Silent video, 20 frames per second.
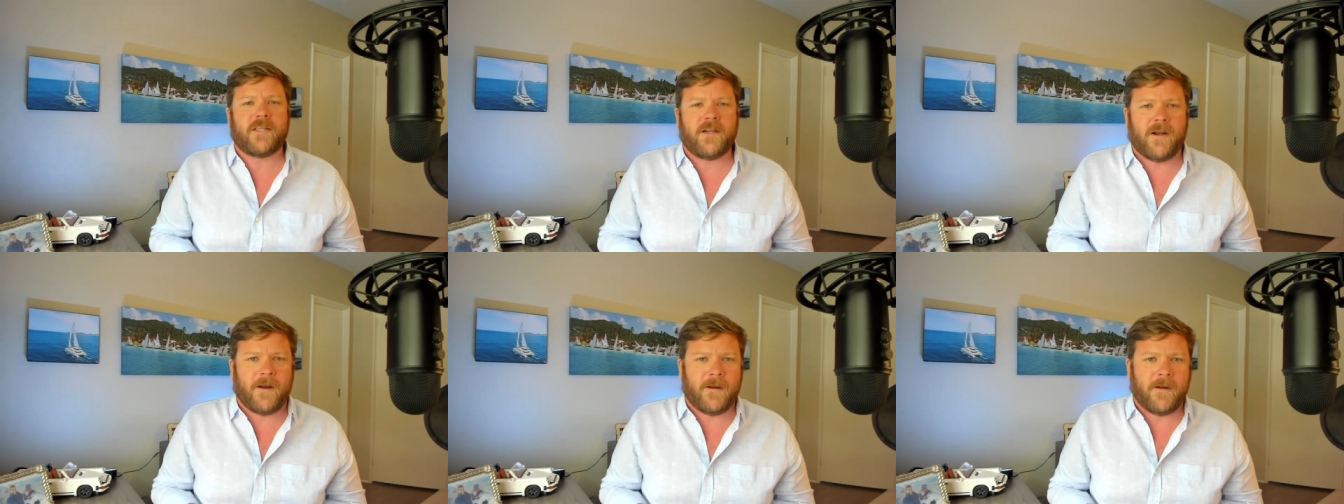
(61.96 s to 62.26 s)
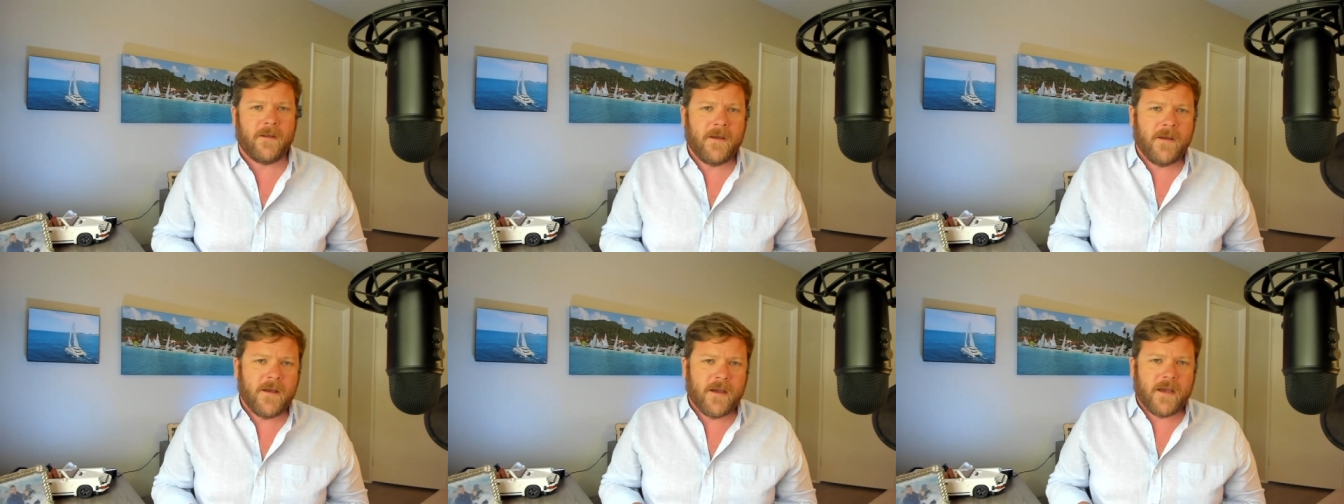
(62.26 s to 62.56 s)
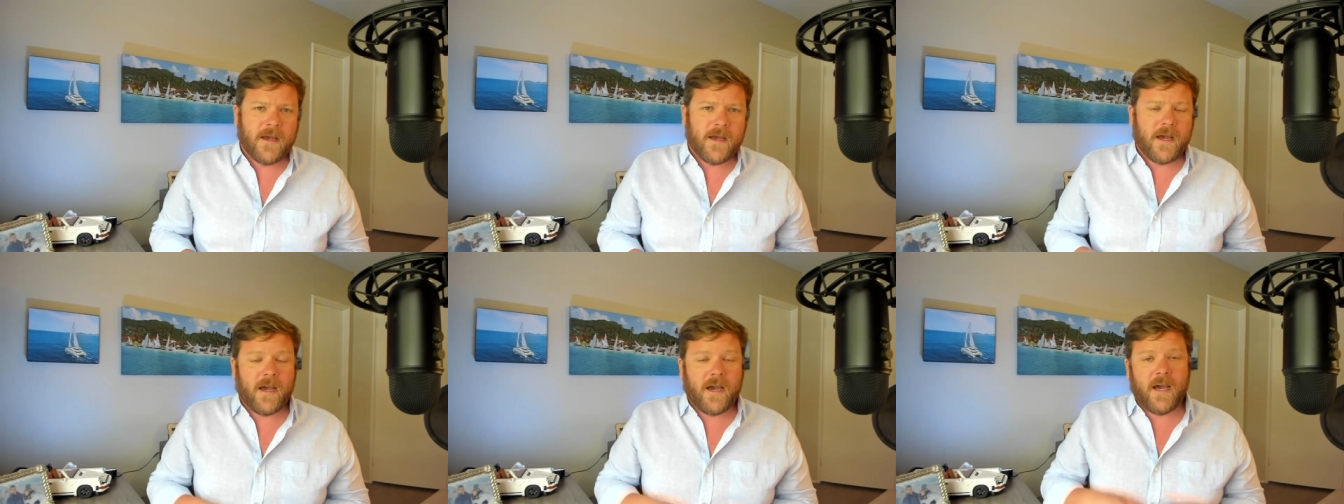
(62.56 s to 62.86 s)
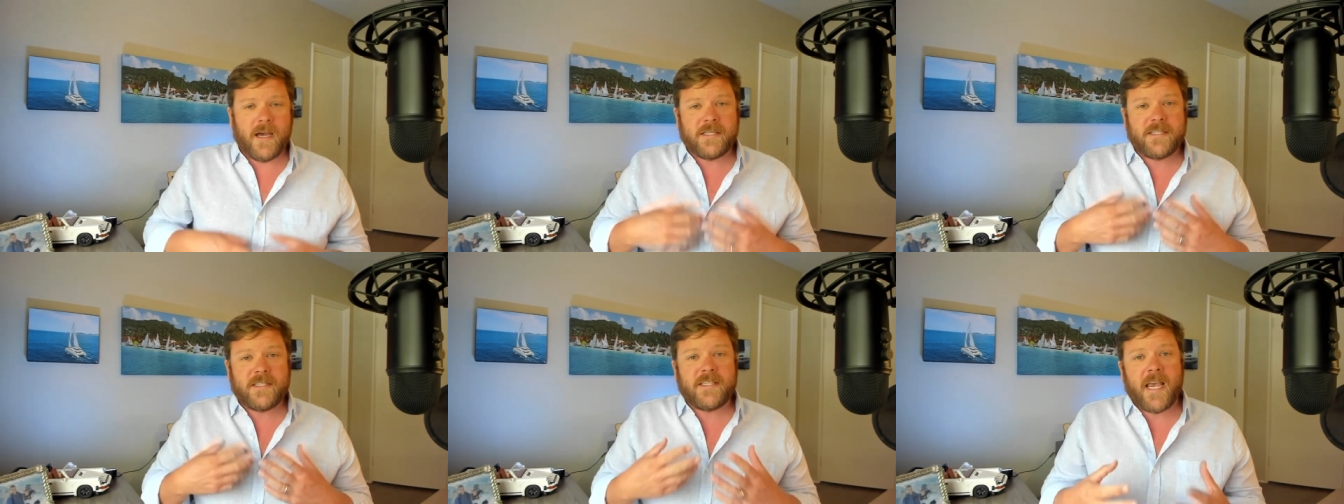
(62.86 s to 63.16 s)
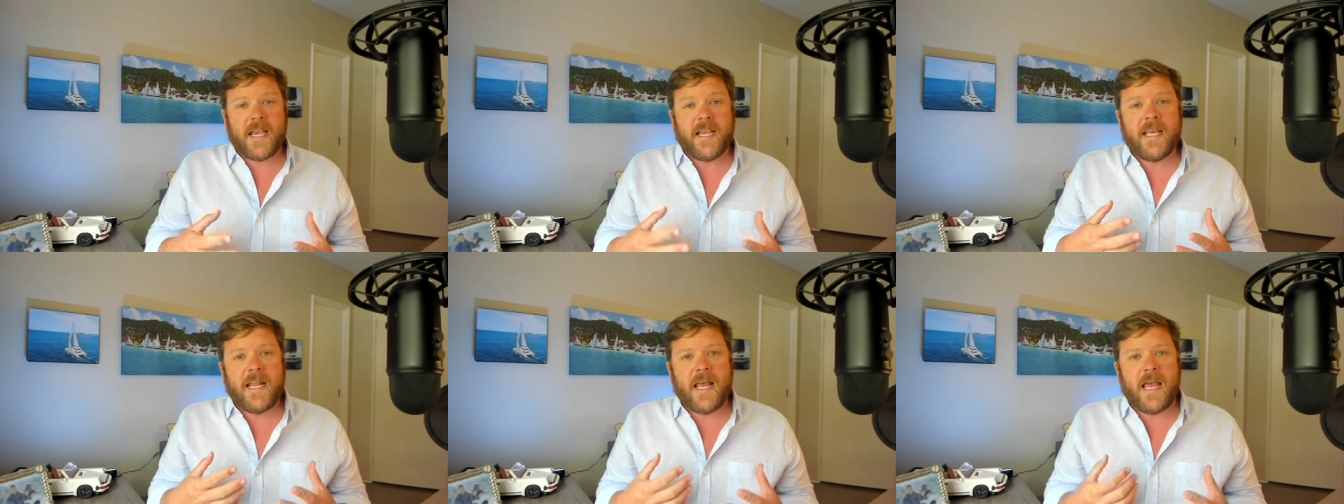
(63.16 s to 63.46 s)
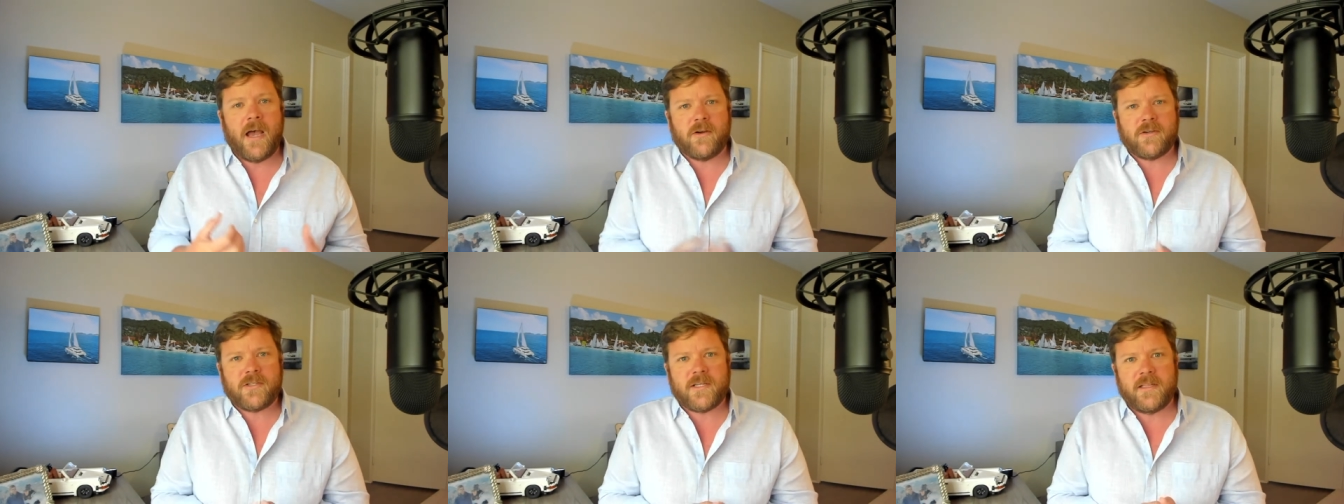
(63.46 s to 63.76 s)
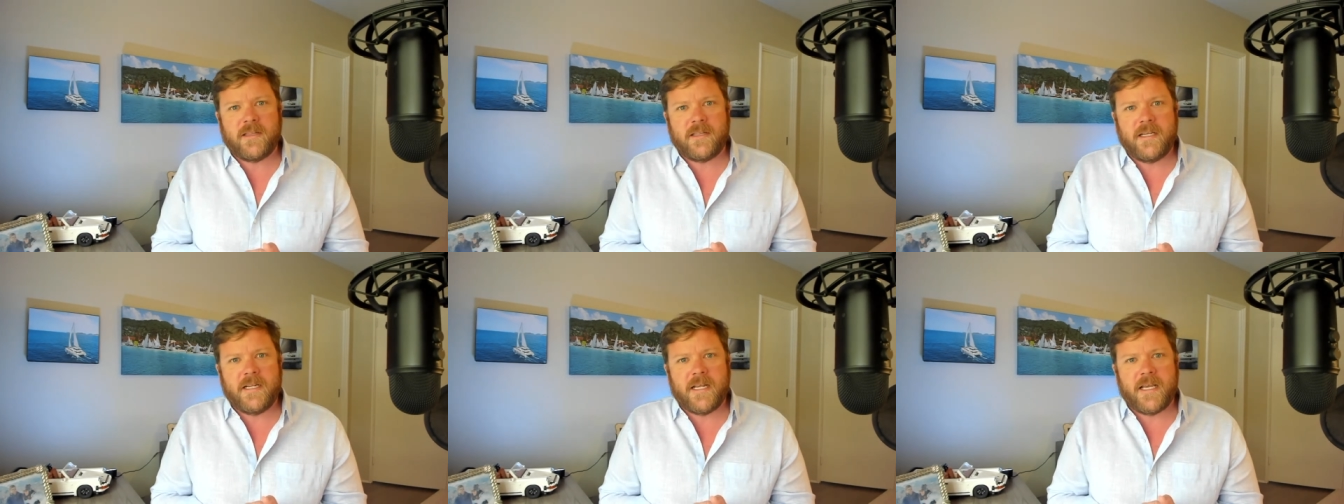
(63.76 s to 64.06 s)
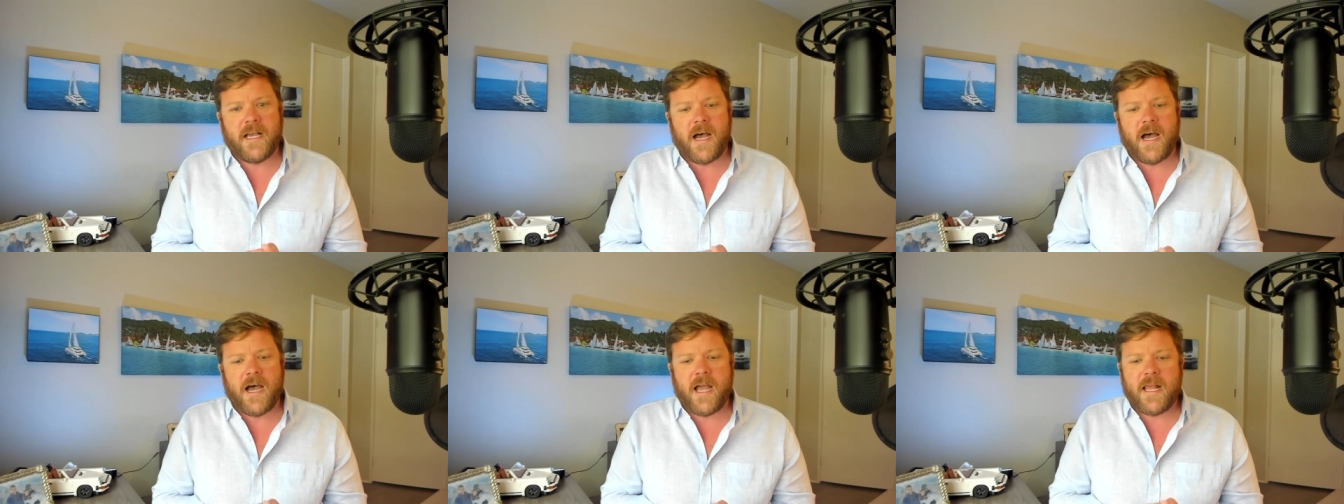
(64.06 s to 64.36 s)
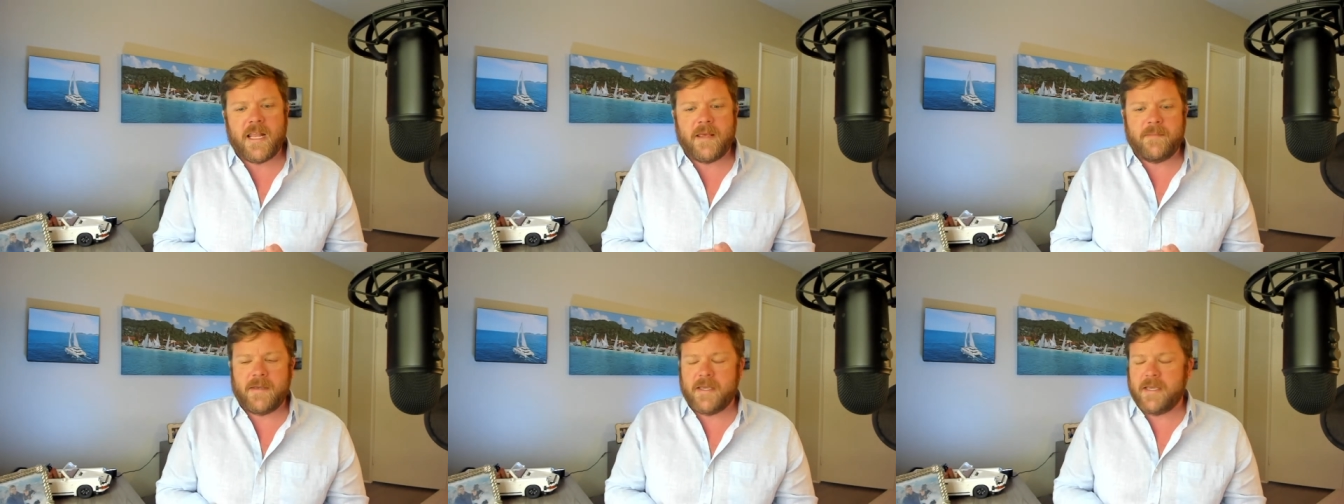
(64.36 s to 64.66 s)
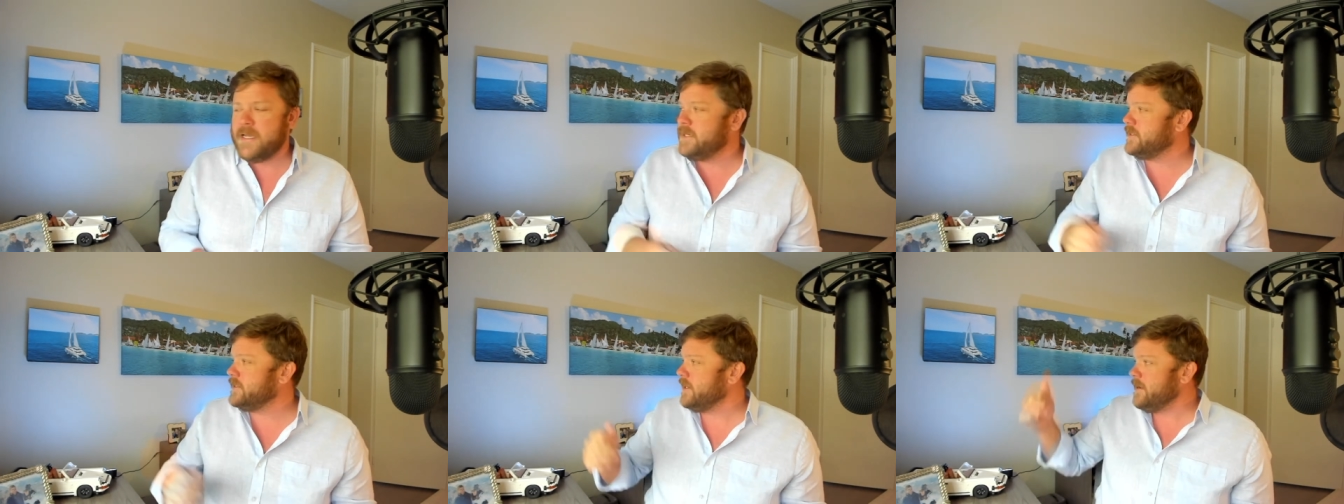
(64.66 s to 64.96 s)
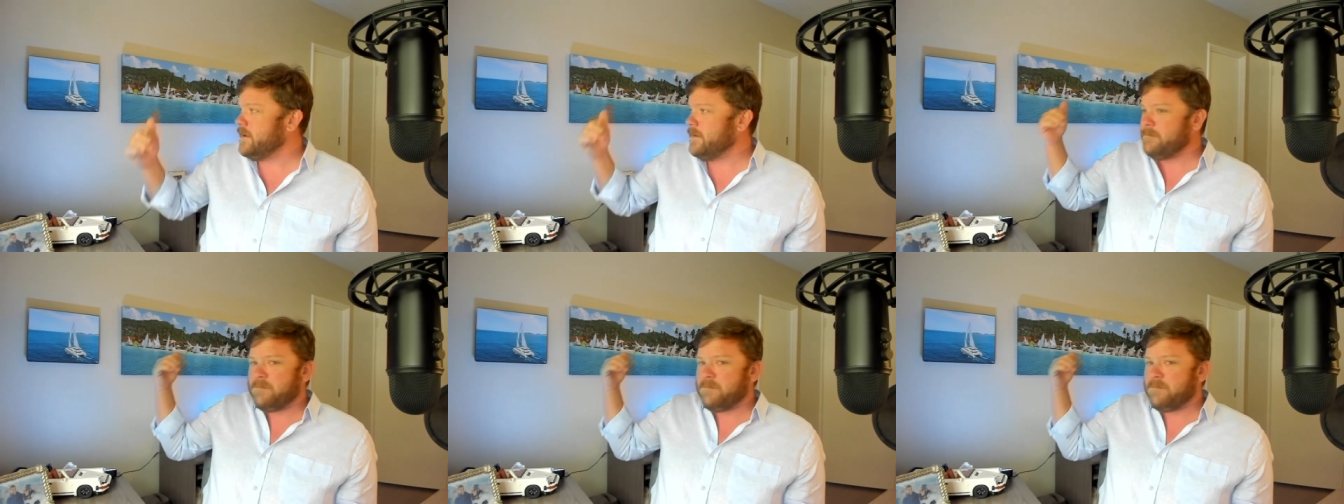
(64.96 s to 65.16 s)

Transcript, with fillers: here. Uh, second house cleaning item is